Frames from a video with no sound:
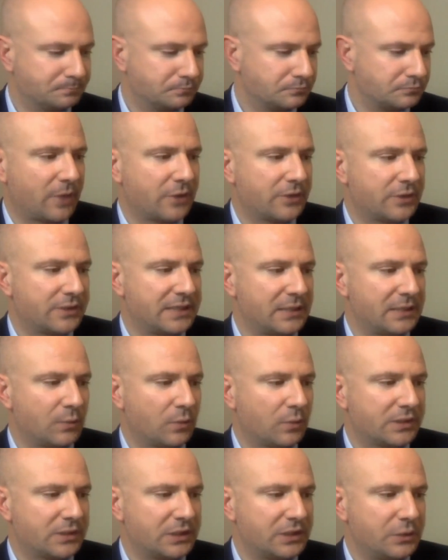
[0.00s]
from rd
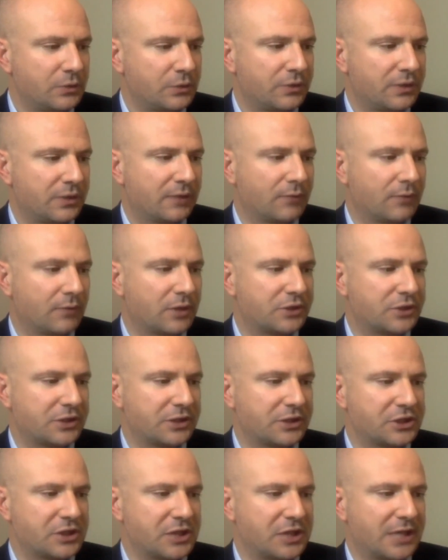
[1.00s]
what do you think
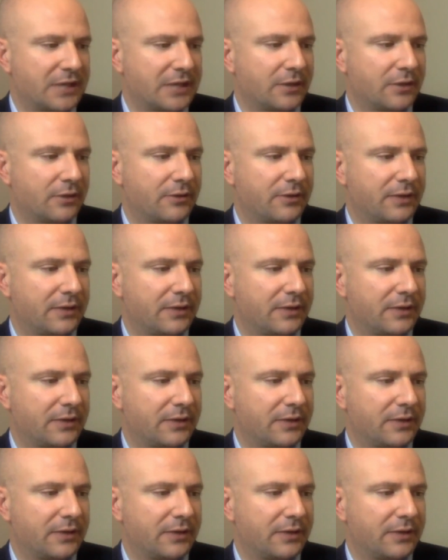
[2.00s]
russia and china are